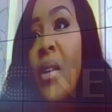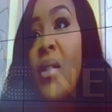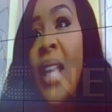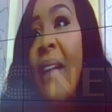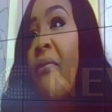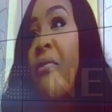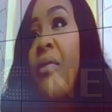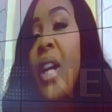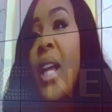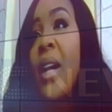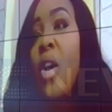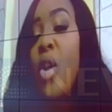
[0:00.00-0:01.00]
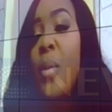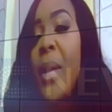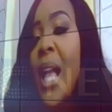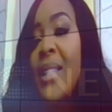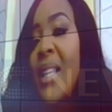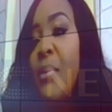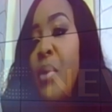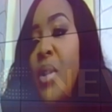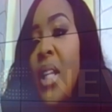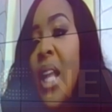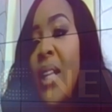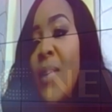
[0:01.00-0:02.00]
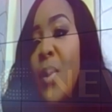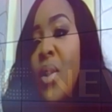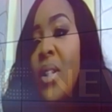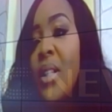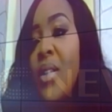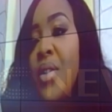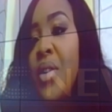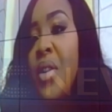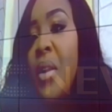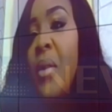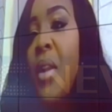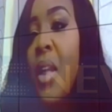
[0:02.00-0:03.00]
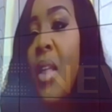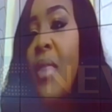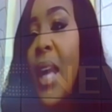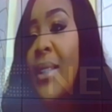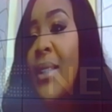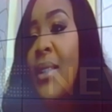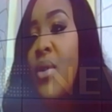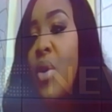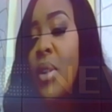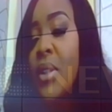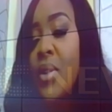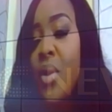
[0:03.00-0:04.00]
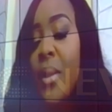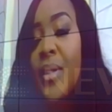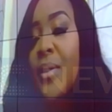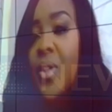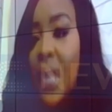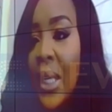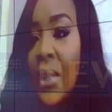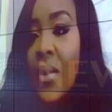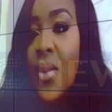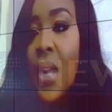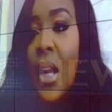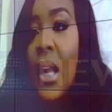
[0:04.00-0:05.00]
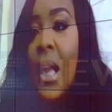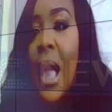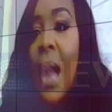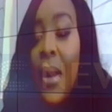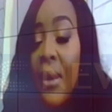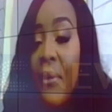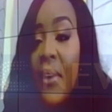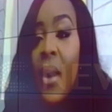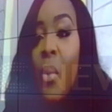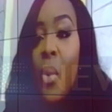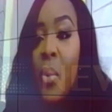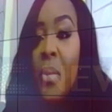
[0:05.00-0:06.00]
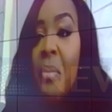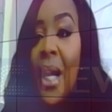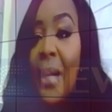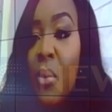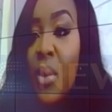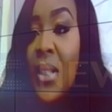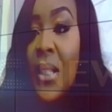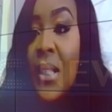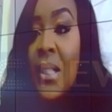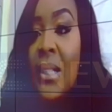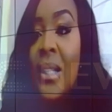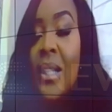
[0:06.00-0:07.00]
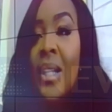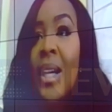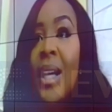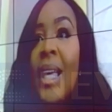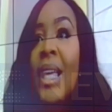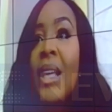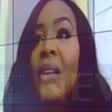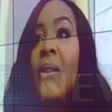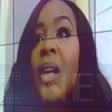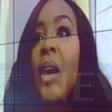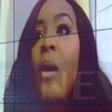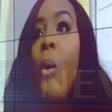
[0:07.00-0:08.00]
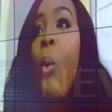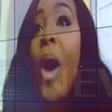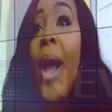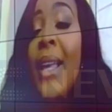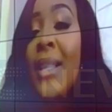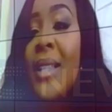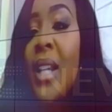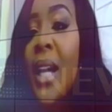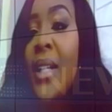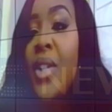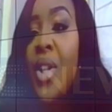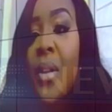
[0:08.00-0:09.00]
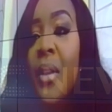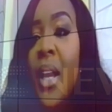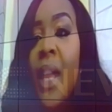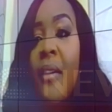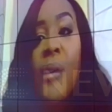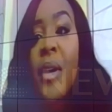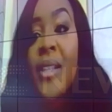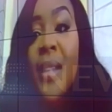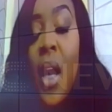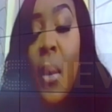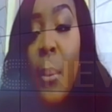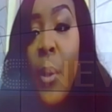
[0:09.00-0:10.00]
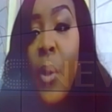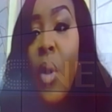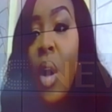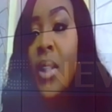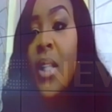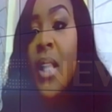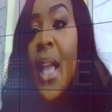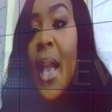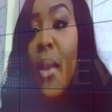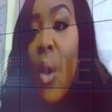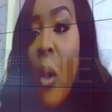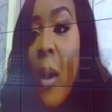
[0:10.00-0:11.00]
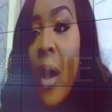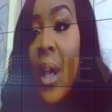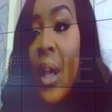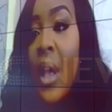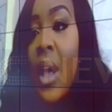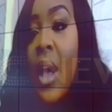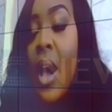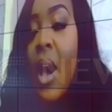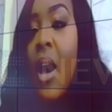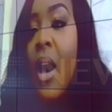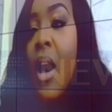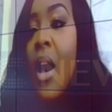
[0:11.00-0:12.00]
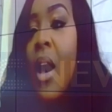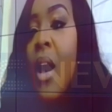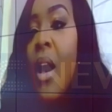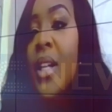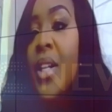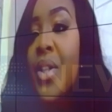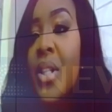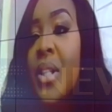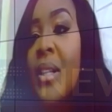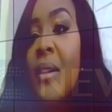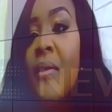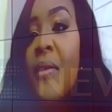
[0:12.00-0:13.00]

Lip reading: every economy has import and export. That's not going to change. However, what we might want to consider is, why is Nigeria, for example, under the AGOA initiative,